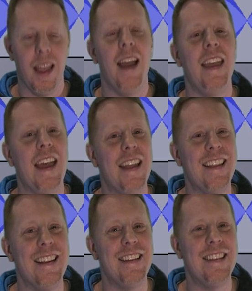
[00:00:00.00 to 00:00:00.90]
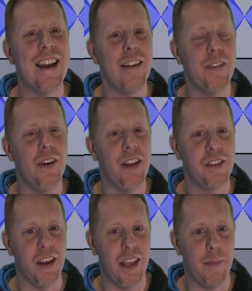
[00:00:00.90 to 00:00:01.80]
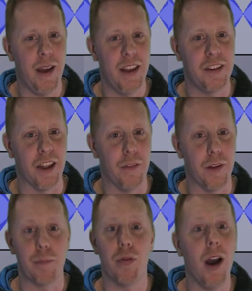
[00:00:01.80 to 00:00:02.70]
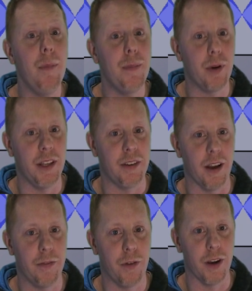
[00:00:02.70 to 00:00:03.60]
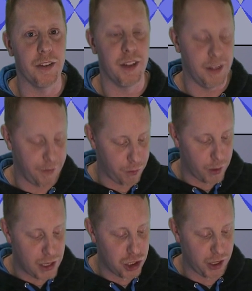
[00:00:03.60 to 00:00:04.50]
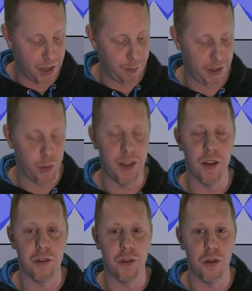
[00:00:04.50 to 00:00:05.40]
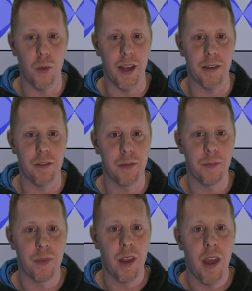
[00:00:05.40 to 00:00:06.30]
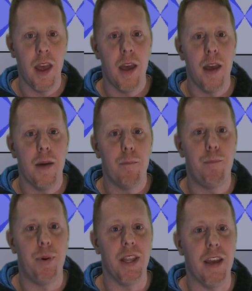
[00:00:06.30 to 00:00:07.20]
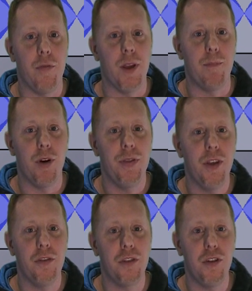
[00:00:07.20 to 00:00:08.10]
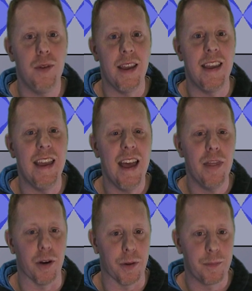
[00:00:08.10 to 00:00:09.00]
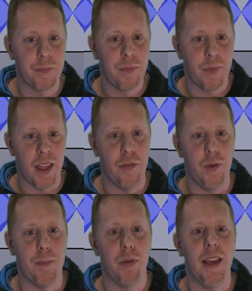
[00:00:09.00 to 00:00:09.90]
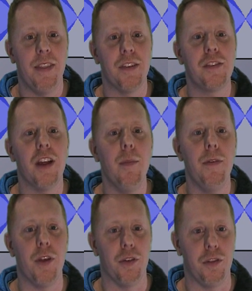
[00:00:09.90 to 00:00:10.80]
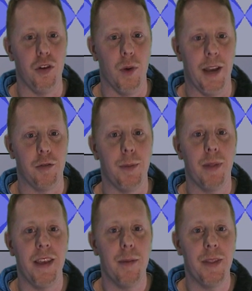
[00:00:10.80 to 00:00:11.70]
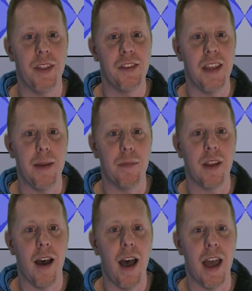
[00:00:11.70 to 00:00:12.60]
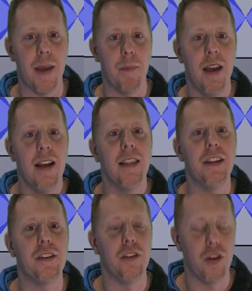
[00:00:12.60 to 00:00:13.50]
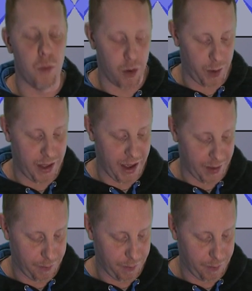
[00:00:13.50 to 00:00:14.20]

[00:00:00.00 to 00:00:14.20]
Again, not very exciting by itself, and probably pretty tough for us to differentiate between those two waves. But if we put those two together, if we play the sum of those two waves, we play them at the same time, listen to what we get.